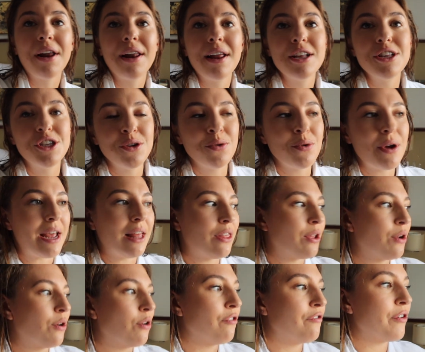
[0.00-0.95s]
gonna do a
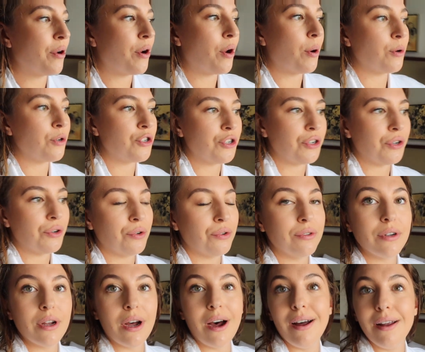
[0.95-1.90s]
little photo shoot
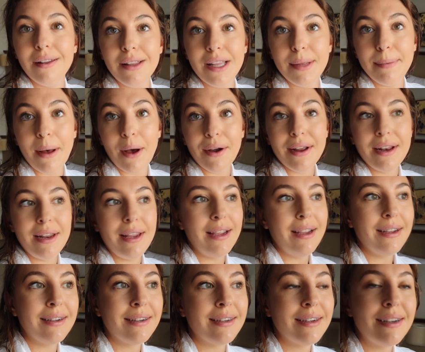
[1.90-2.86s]
on the
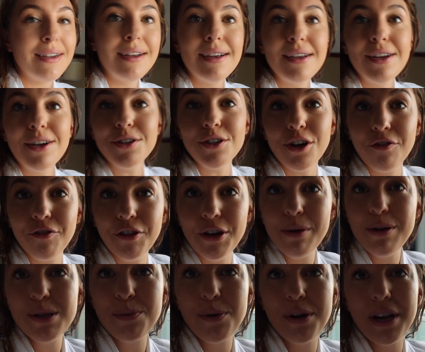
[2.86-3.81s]
balcony because our view
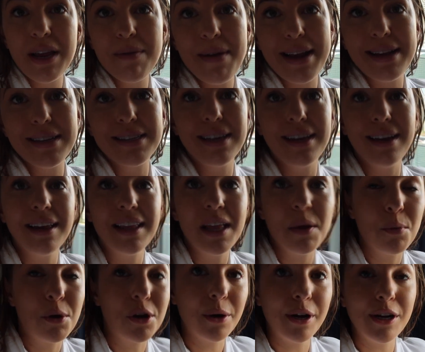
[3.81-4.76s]
is pretty amazing, and
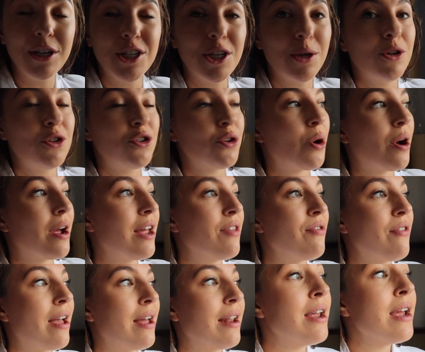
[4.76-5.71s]
then we're going to enjoy,
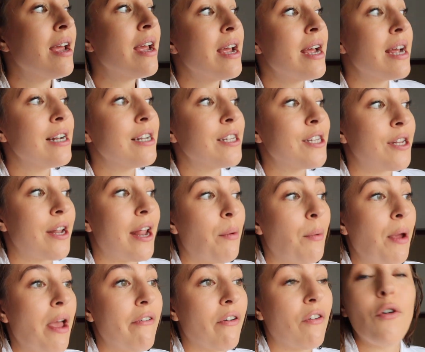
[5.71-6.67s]
and then today
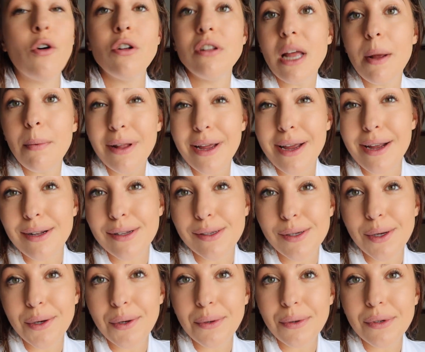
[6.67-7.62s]
we have a full day planned,
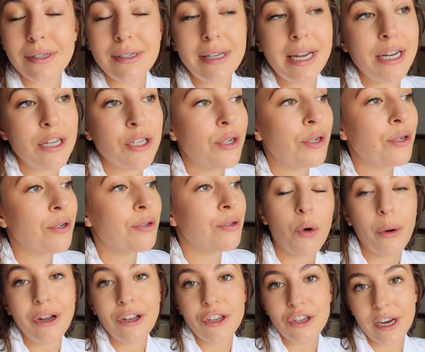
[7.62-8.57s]
so stay tuned. We're
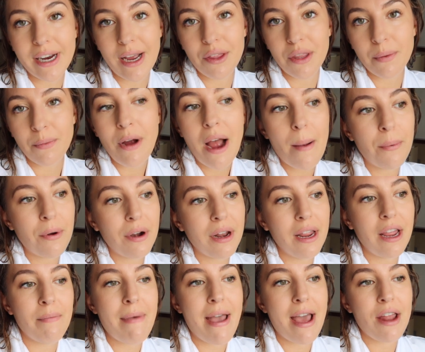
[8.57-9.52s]
going to check out the
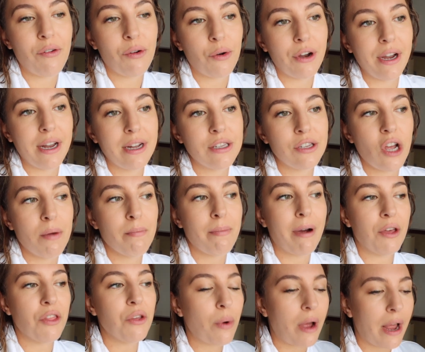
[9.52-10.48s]
property at Mandarin Oriental, and
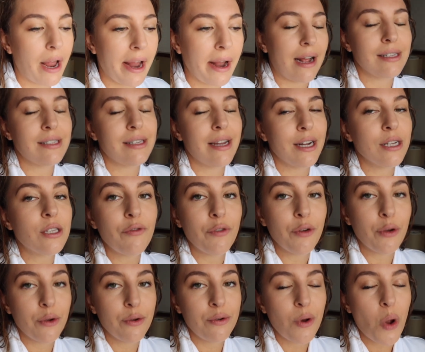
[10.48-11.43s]
by the way, last night's
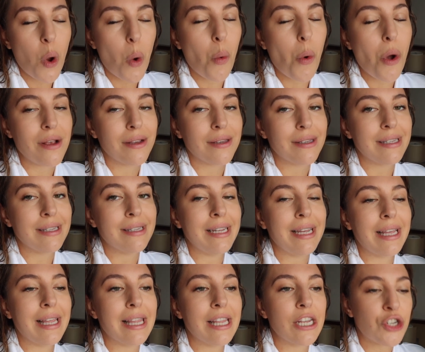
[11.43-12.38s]
food was
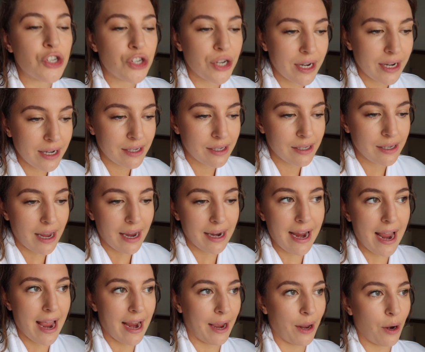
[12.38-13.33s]
delicious. I
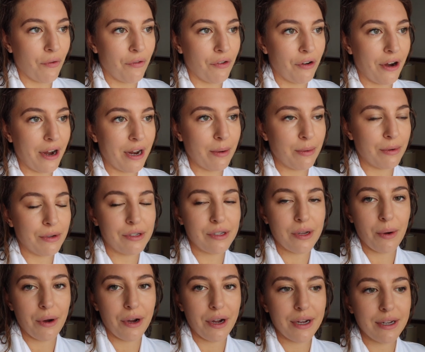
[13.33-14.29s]
can't get over it. It was
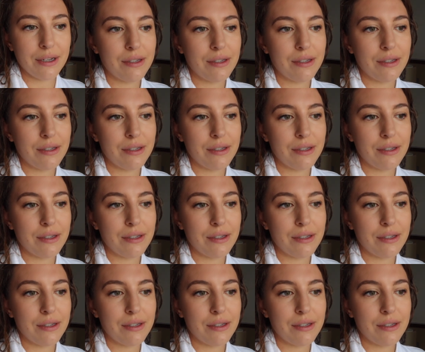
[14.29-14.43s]
so good,